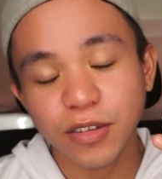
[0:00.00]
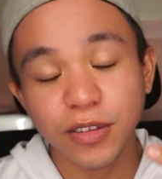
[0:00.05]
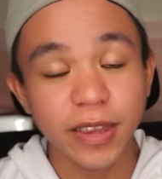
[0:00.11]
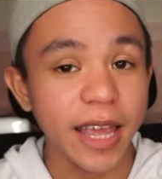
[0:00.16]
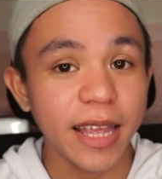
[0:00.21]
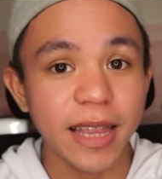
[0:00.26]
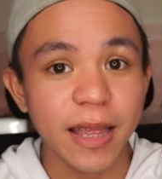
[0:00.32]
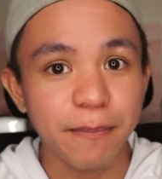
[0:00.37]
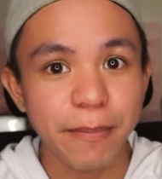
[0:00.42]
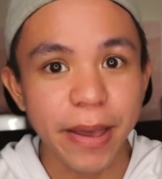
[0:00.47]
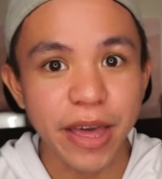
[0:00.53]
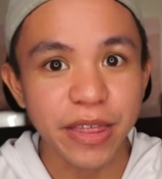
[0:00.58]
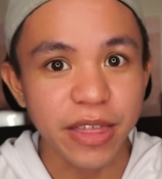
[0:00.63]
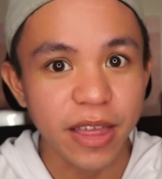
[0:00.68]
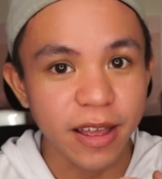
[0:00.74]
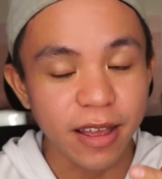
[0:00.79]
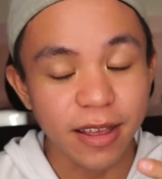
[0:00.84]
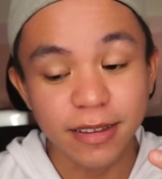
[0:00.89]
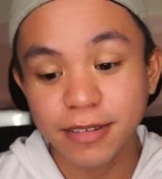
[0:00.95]
take the path
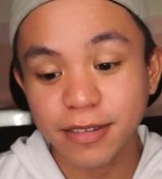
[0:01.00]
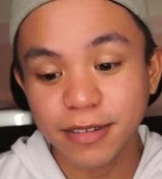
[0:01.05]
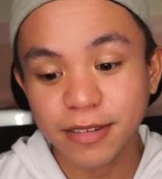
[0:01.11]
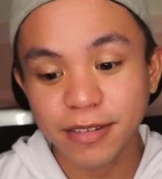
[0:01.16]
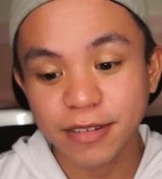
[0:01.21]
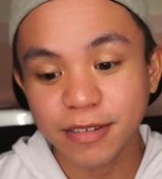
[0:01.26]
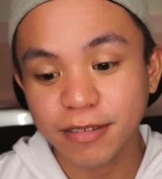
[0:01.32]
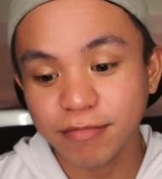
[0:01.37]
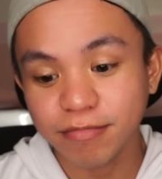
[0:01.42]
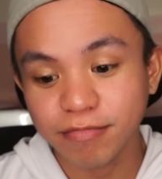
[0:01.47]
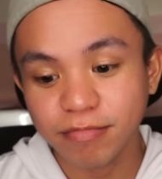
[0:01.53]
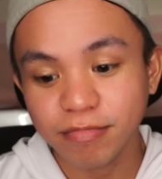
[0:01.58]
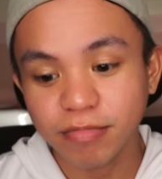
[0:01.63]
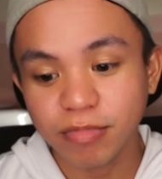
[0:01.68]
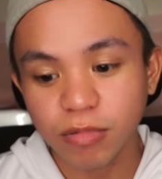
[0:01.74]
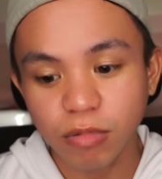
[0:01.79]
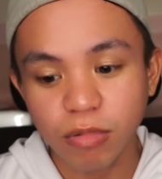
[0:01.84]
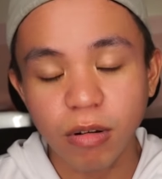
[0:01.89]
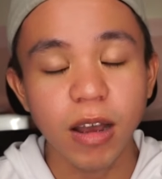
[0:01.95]
as
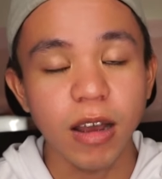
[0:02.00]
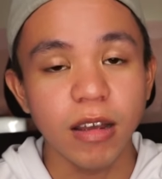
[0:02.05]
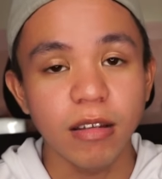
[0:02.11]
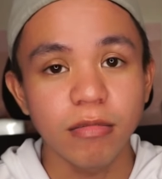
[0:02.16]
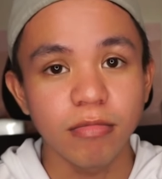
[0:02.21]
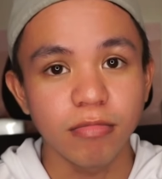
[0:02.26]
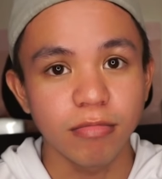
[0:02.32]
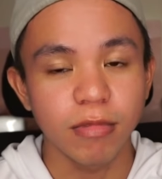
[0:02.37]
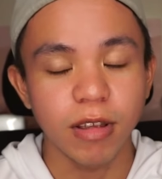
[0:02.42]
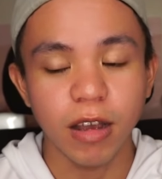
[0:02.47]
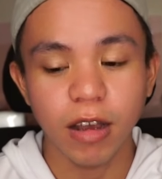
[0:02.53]
one